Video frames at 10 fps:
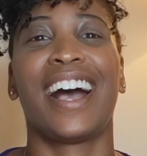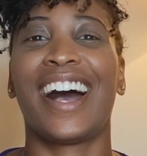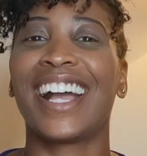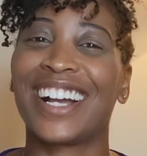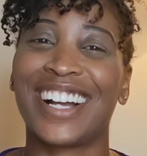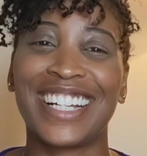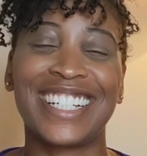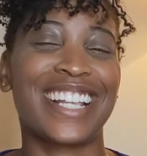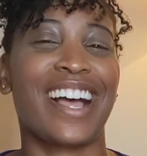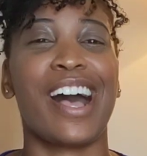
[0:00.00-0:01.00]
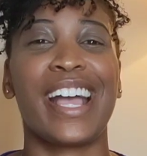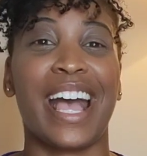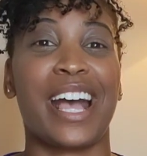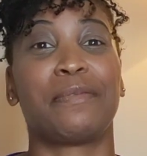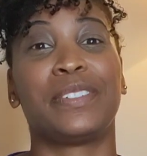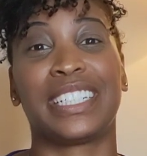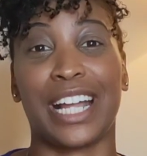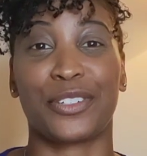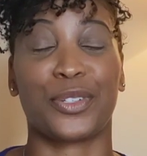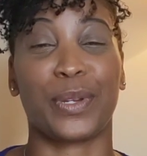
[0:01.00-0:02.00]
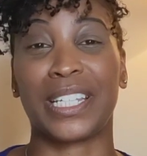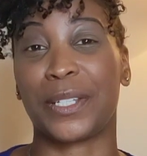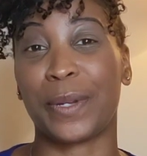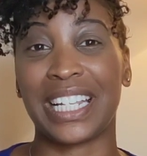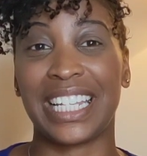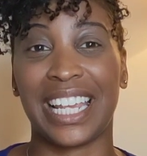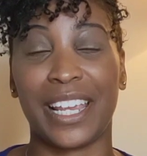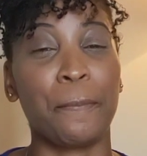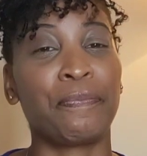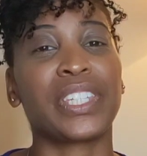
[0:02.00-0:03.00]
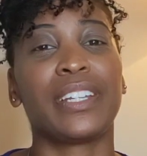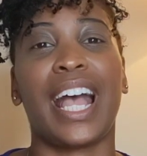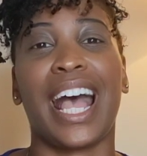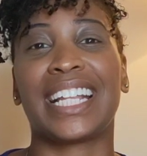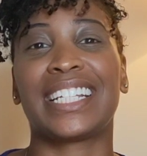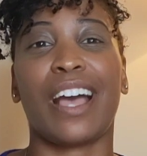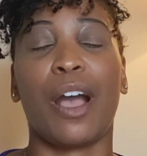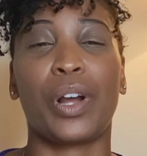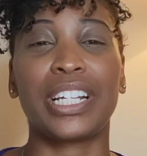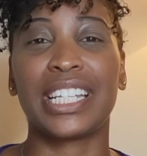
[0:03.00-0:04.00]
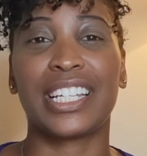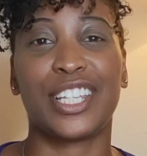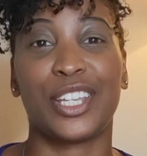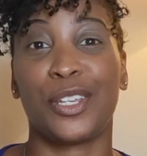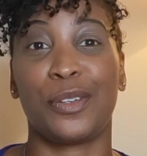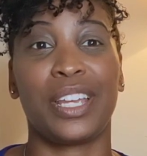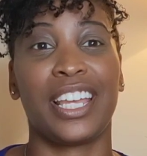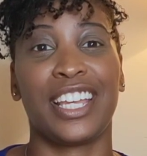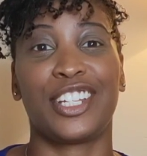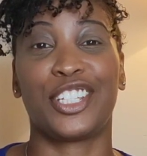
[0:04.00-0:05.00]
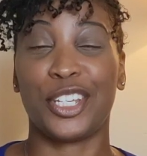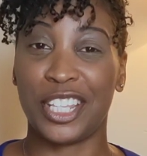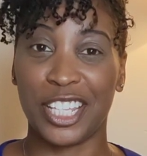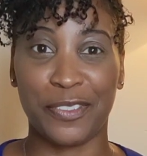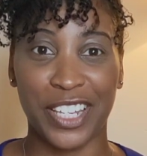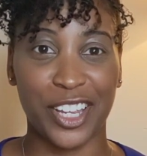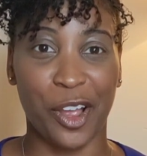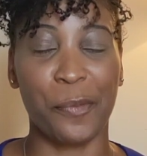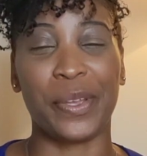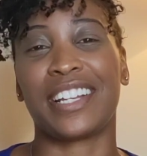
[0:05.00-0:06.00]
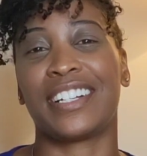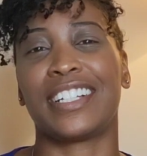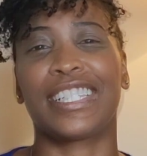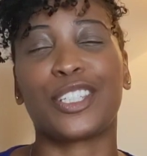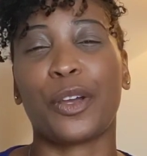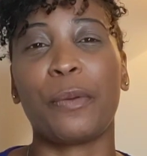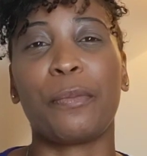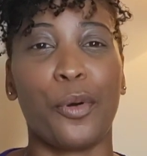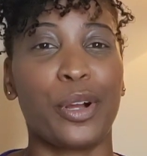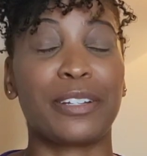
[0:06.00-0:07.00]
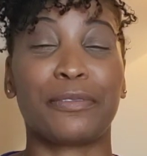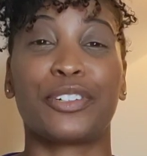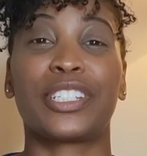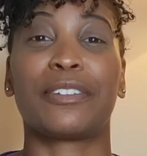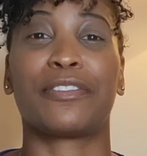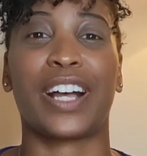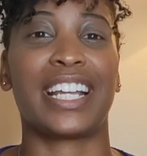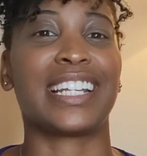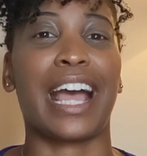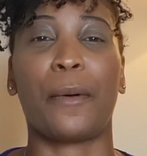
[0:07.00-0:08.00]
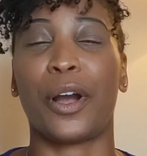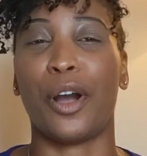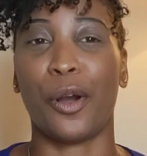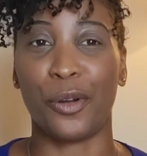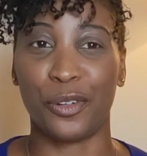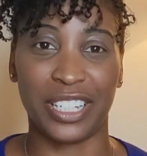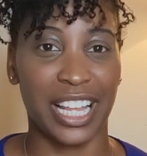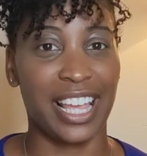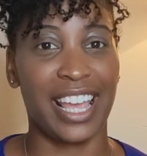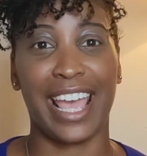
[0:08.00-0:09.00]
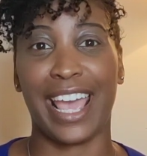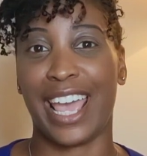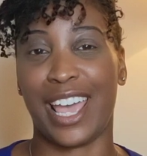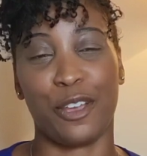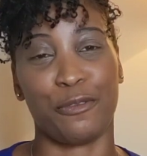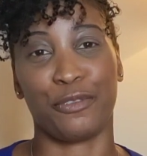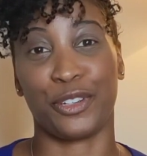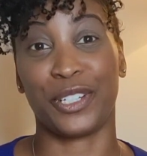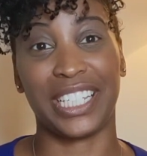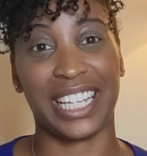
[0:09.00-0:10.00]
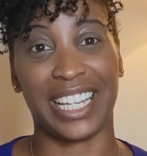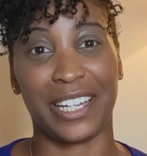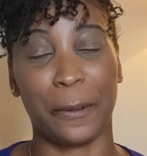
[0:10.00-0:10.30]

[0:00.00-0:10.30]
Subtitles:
Hi guys, I am Natural 2020 and I wanted to do this video because it's so important for us to find our own hair routine.